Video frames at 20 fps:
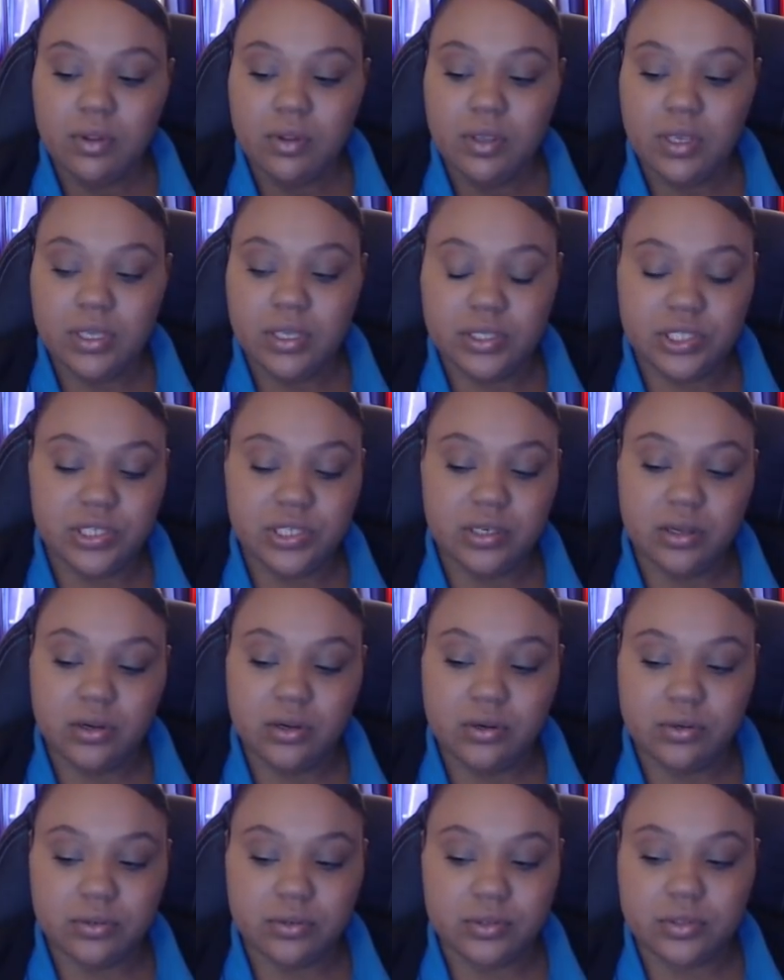And she
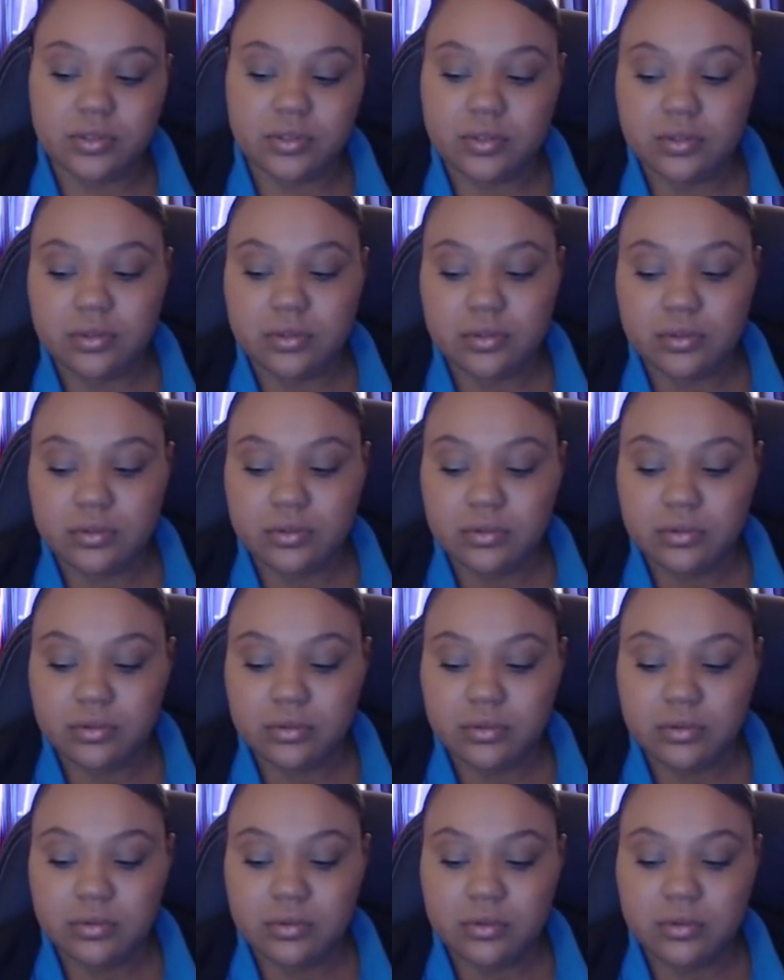goes,
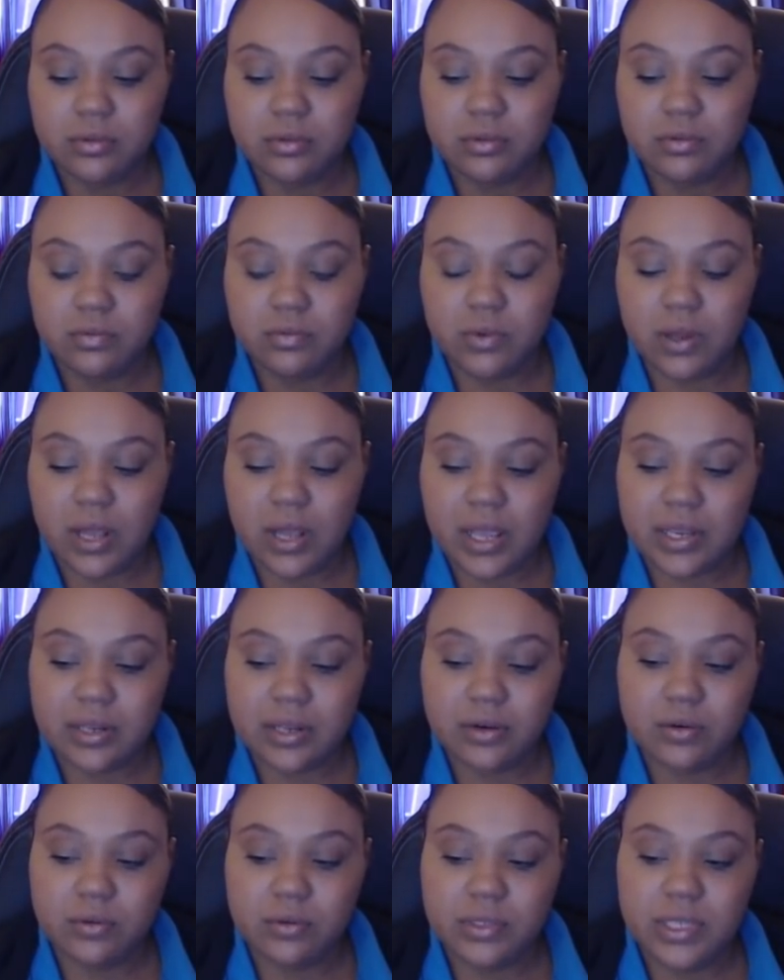well, I
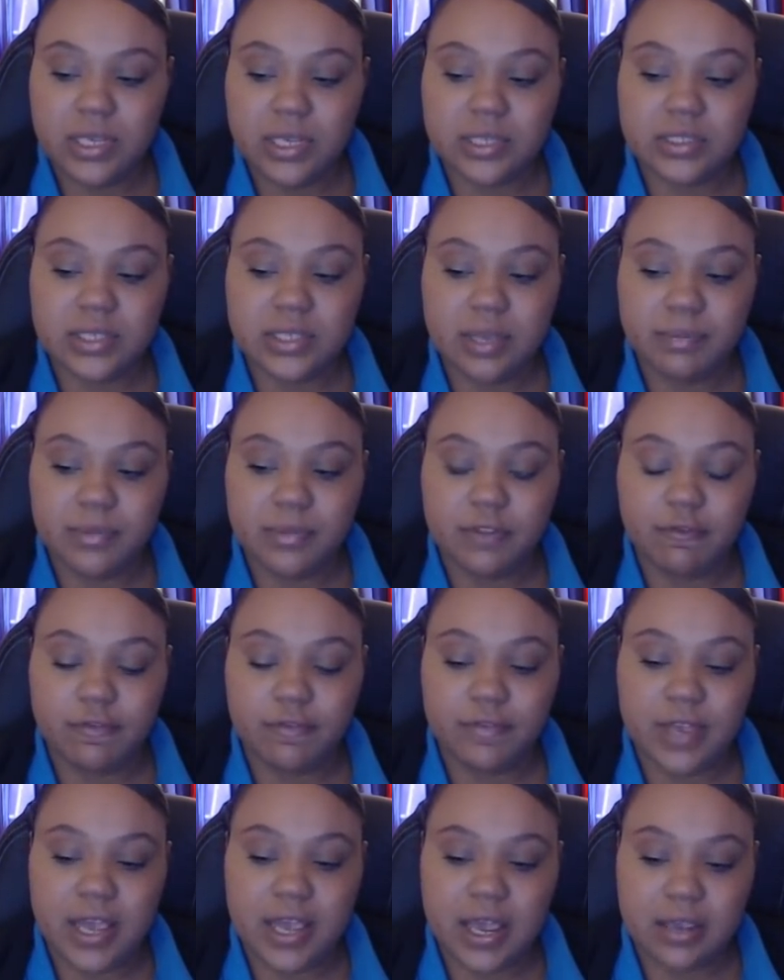can only accept the
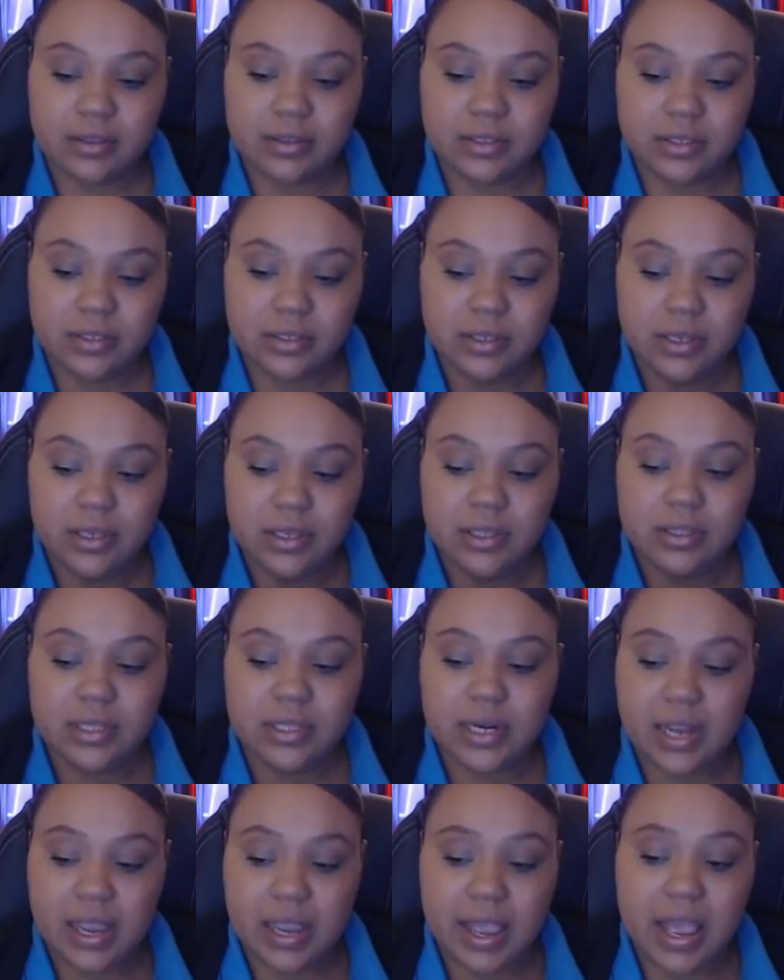fact
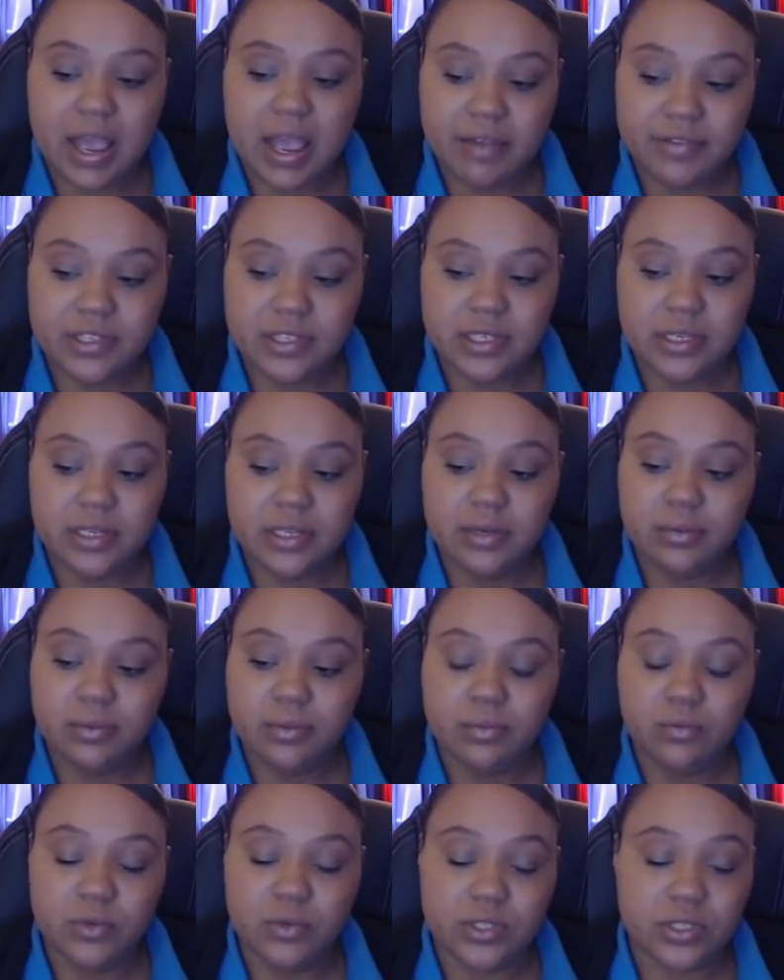that I have seen
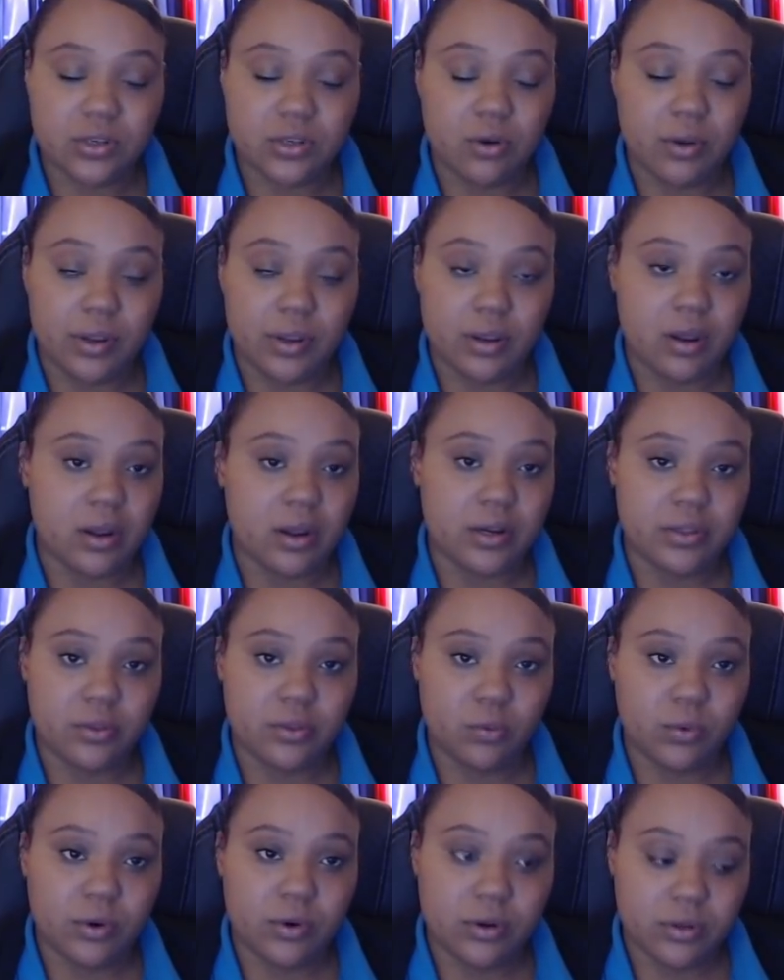what's going on in the
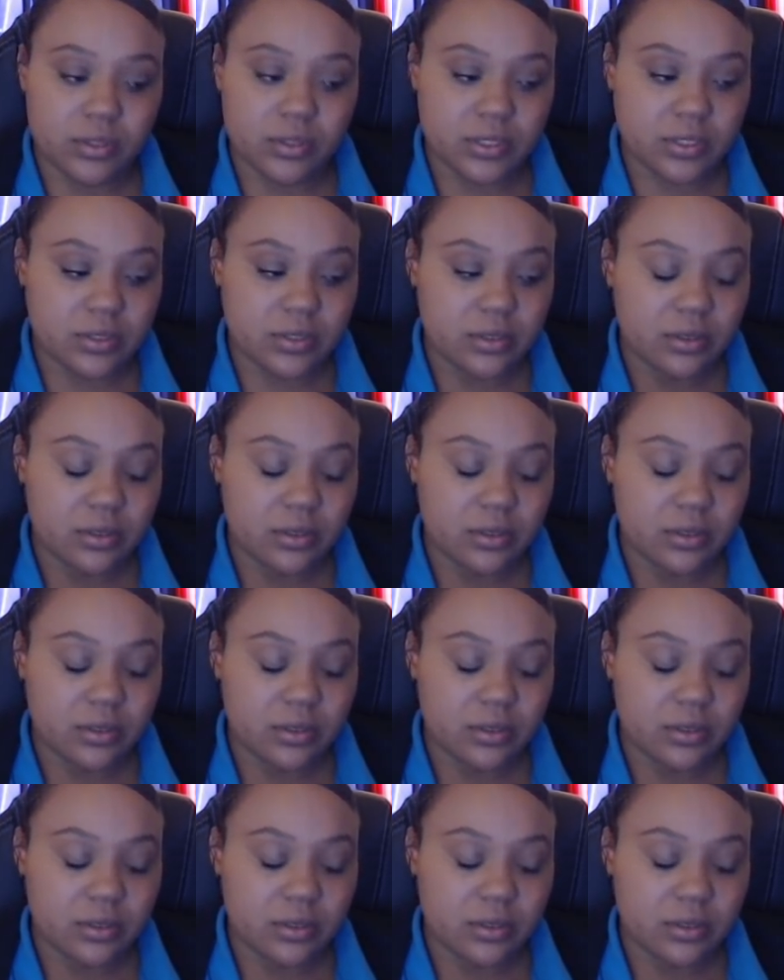world.